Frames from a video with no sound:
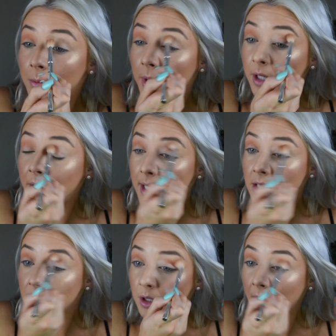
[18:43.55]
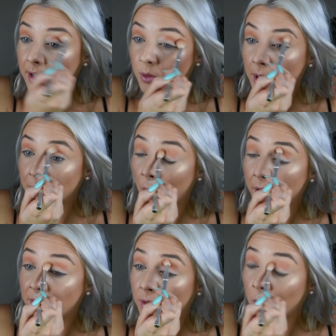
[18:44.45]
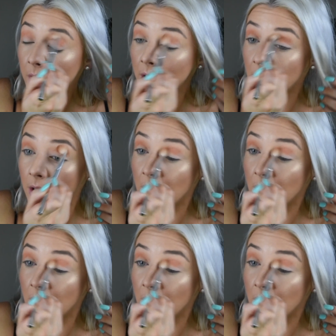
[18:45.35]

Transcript: but that's kind of what I'm going for.